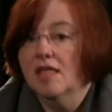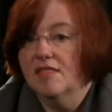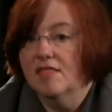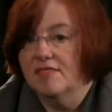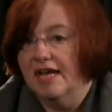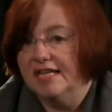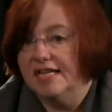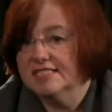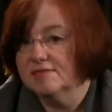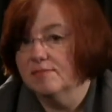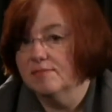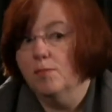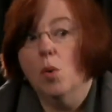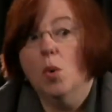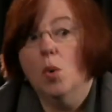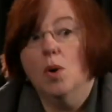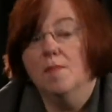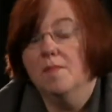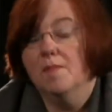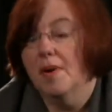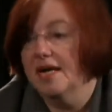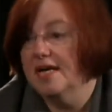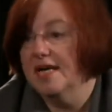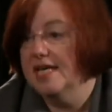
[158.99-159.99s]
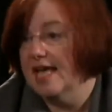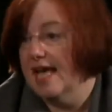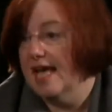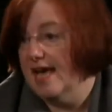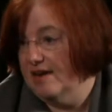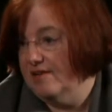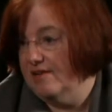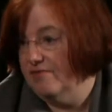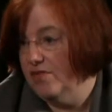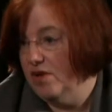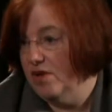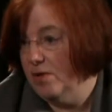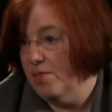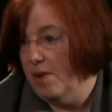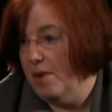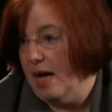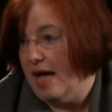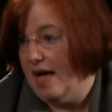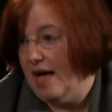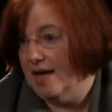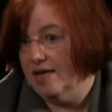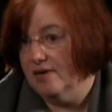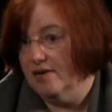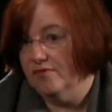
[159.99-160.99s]
That's more money out of their
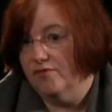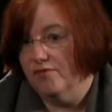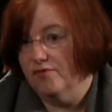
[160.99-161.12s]
pocket